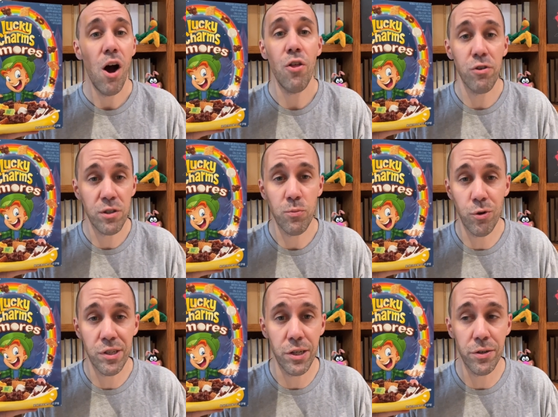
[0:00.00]
other
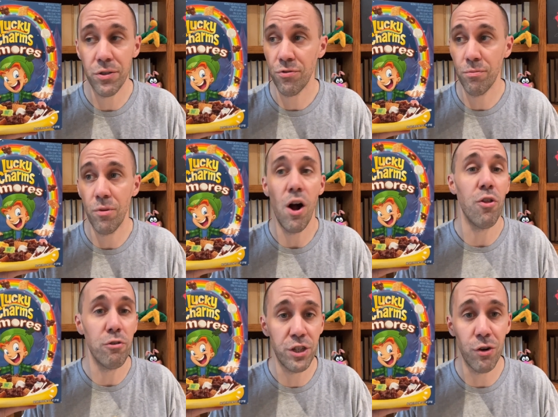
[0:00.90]
s'more cereals from
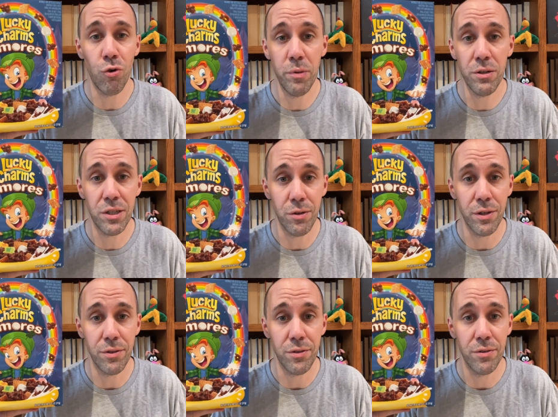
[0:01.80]
other General Mills
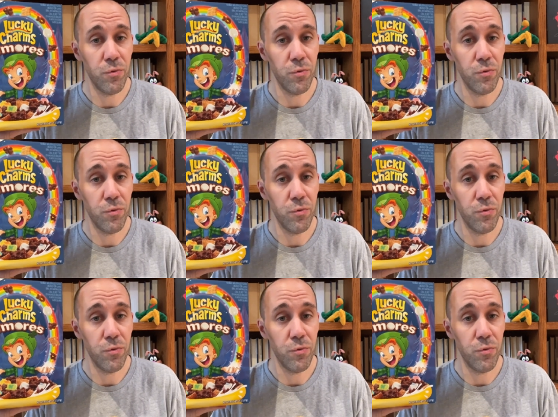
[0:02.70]
cereals.